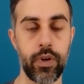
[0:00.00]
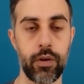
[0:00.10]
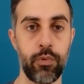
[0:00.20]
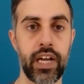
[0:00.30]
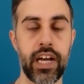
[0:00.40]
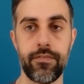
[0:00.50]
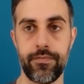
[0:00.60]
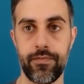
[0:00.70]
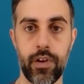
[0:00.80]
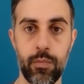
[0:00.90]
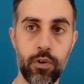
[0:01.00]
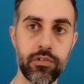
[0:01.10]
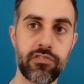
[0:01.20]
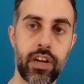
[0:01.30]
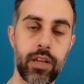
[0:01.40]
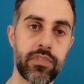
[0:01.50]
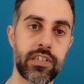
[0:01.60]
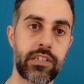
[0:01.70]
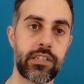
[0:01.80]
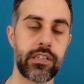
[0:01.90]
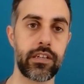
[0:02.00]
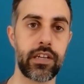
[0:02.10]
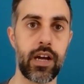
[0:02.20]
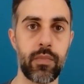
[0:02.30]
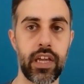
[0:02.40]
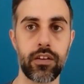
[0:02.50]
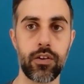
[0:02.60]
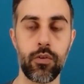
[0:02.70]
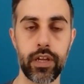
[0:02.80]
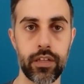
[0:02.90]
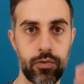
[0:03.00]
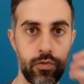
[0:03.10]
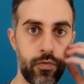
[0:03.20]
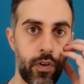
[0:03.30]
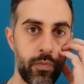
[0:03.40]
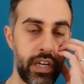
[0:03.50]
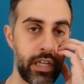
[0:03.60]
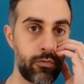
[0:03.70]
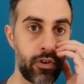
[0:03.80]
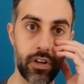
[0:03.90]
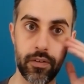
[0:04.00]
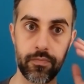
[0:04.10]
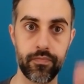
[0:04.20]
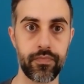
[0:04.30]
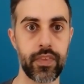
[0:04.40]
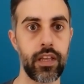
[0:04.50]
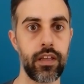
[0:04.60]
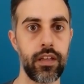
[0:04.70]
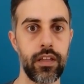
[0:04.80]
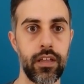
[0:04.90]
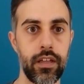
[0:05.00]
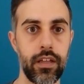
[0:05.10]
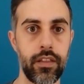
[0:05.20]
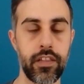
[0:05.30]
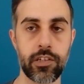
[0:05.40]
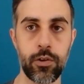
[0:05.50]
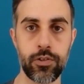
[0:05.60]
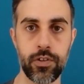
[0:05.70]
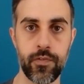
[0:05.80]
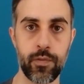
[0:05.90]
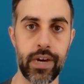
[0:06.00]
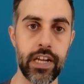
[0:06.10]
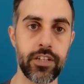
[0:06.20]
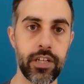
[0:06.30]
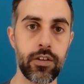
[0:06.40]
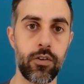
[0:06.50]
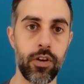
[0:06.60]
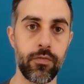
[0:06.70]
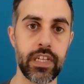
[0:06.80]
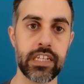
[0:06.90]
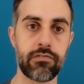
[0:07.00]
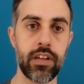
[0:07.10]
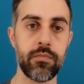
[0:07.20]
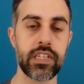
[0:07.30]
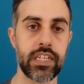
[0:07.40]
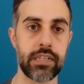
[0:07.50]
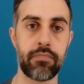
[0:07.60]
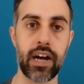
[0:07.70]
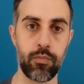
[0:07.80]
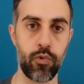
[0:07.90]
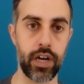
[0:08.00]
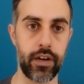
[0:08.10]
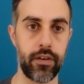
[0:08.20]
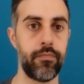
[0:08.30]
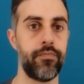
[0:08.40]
where we have remote streams coming and going to from the network, the solution for managing all of these streams is PipeWire.